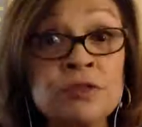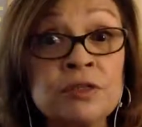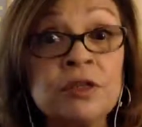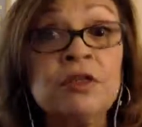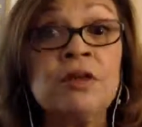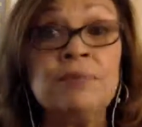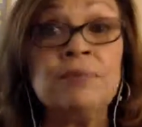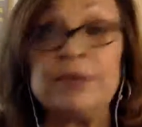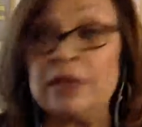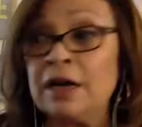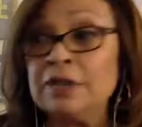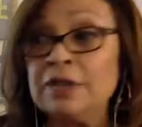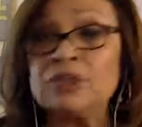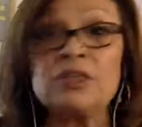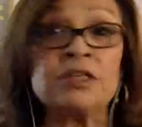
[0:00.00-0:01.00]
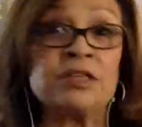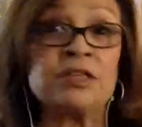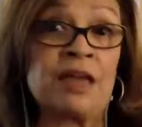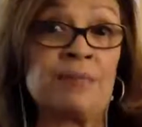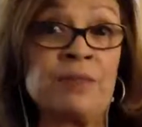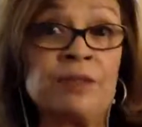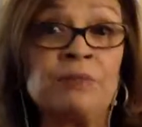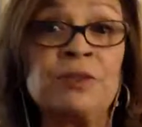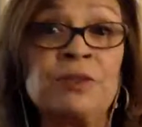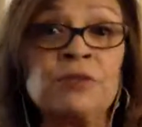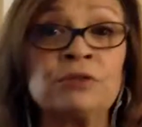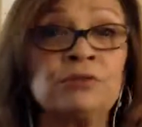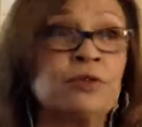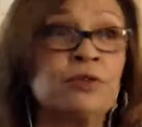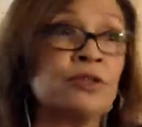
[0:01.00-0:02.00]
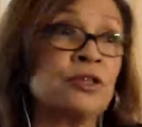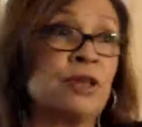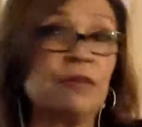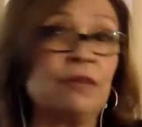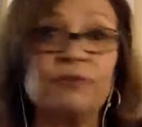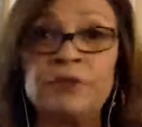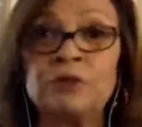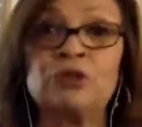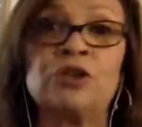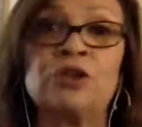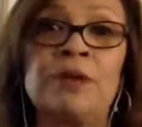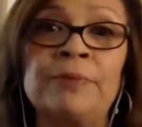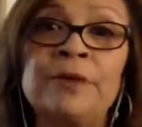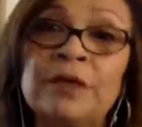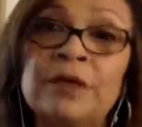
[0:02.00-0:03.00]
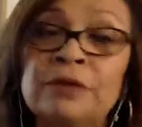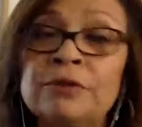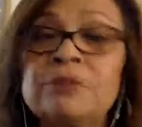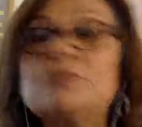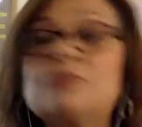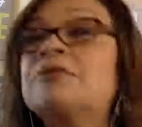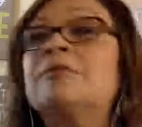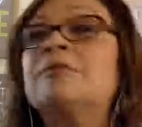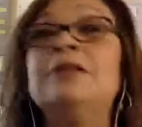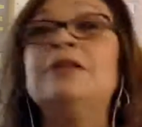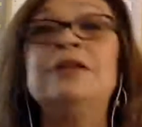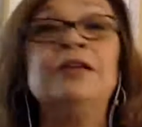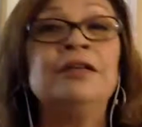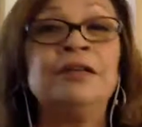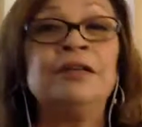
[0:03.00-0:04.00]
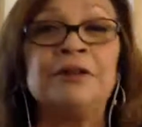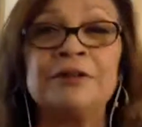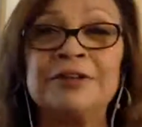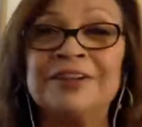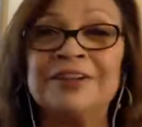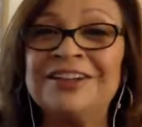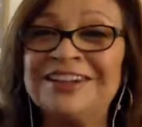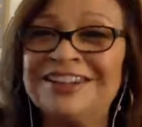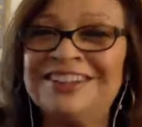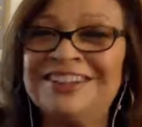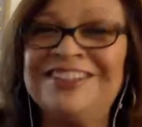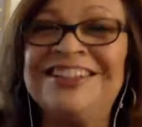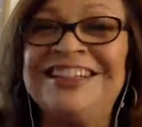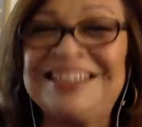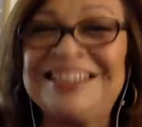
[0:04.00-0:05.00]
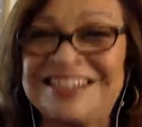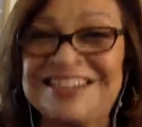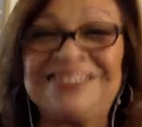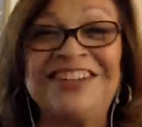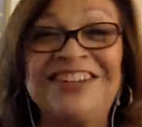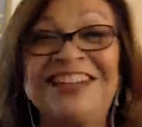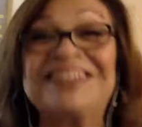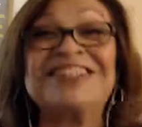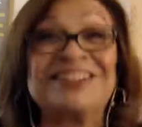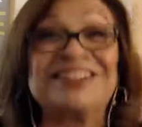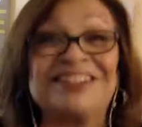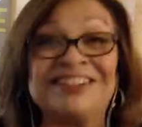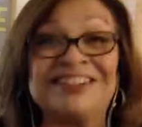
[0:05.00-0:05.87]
beyond just snapping the picture of yourself, shopping at Nordstrom. You need to make sure